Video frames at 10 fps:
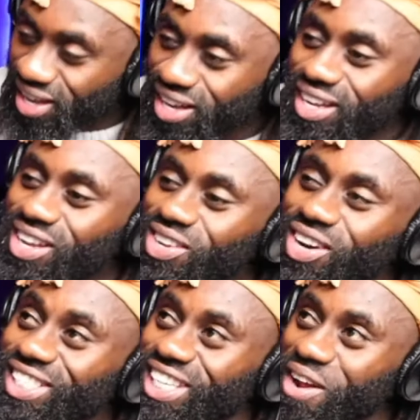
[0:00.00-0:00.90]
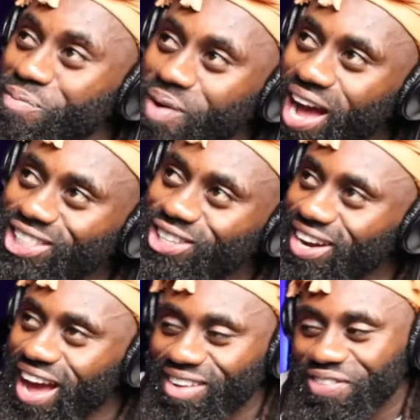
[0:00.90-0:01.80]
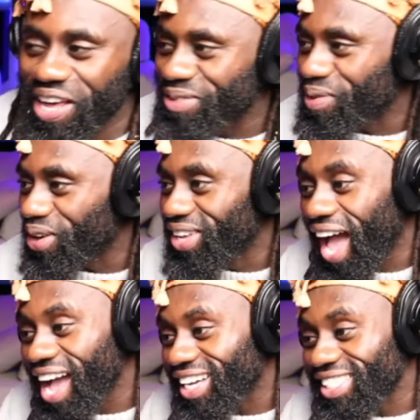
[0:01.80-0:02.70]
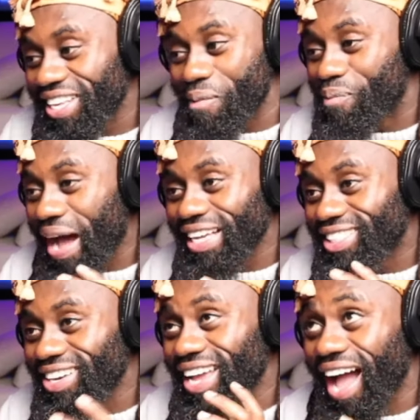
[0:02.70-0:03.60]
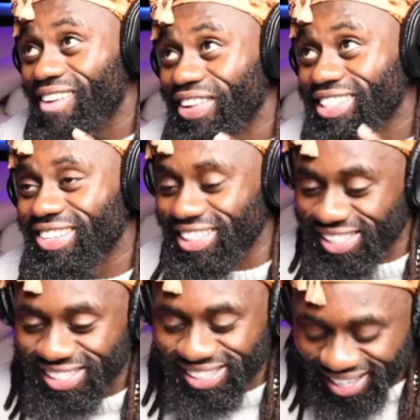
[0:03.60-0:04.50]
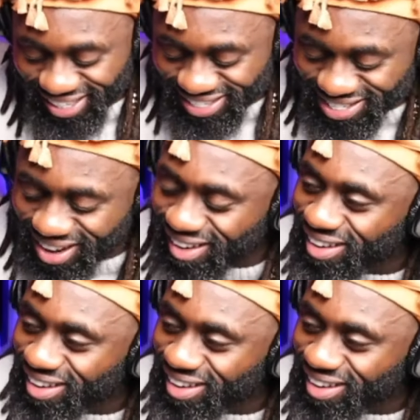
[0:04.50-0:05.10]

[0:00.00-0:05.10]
You can see the passion in her face, bro. Y'all can see the passion in her face the way she's singing this song.